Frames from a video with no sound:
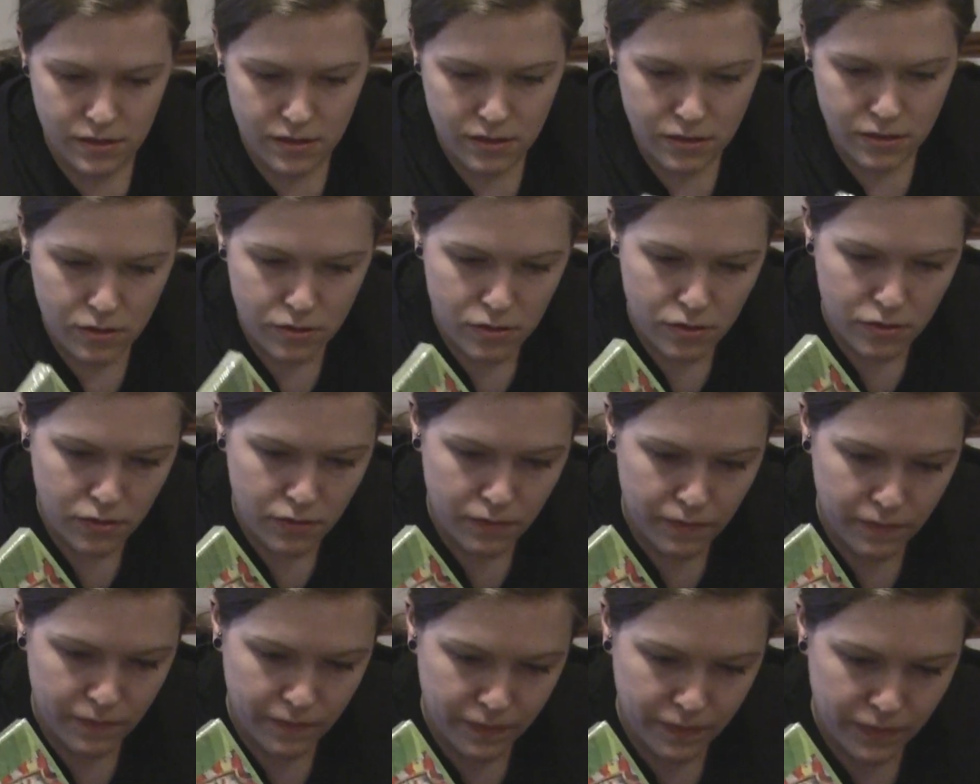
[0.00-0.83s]
No,
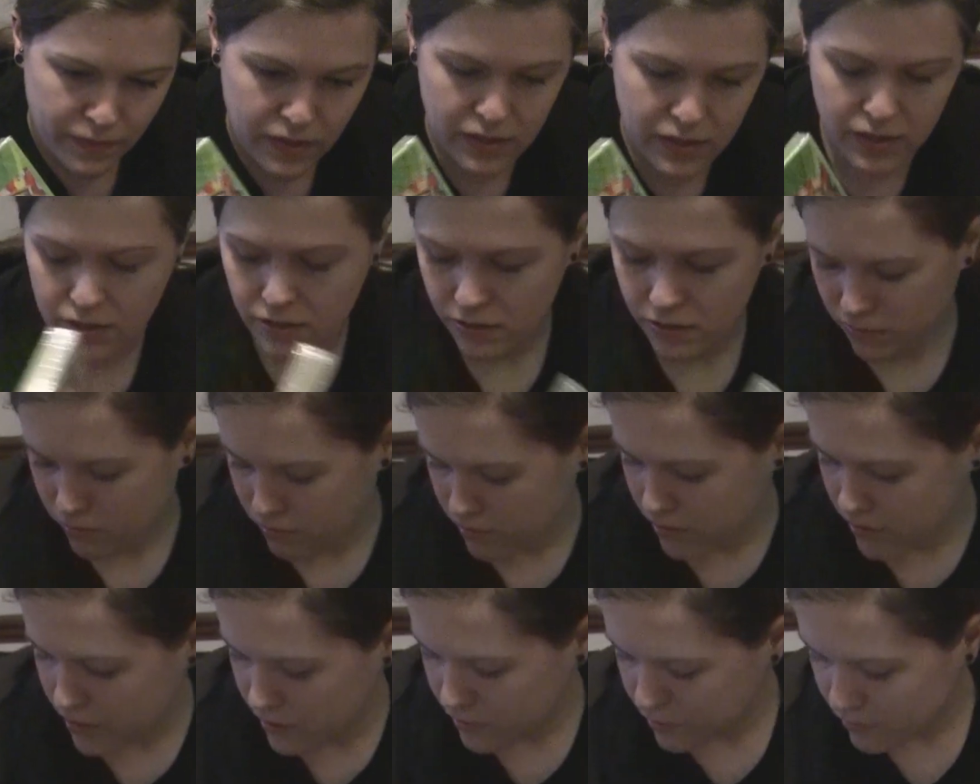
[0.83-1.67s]
didn't go
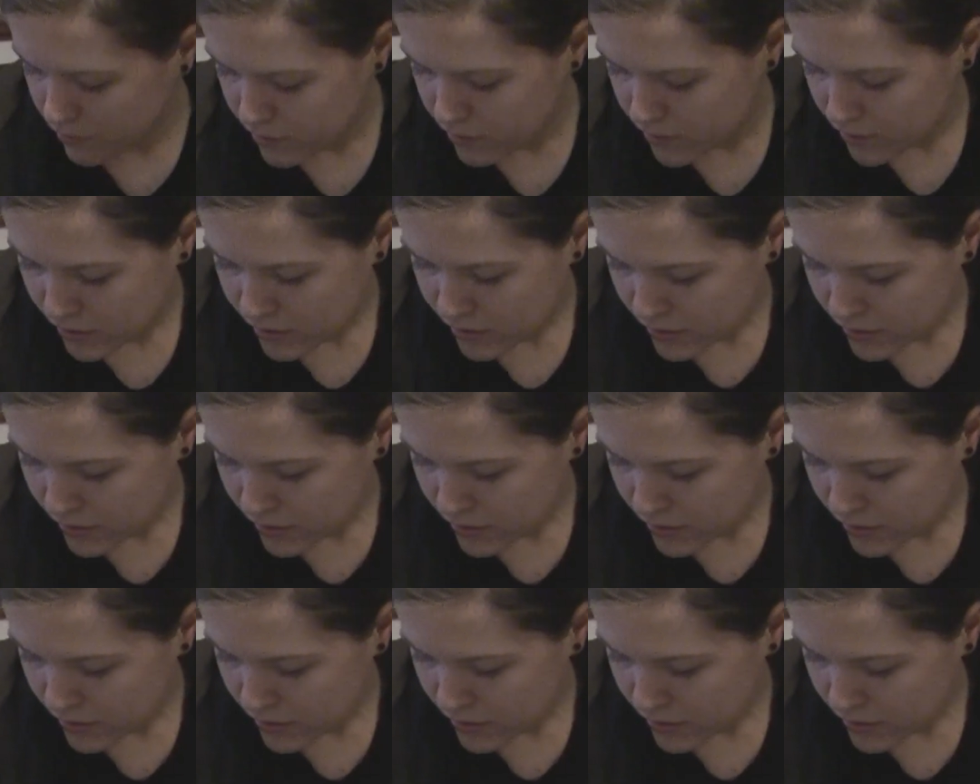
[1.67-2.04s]
through enough.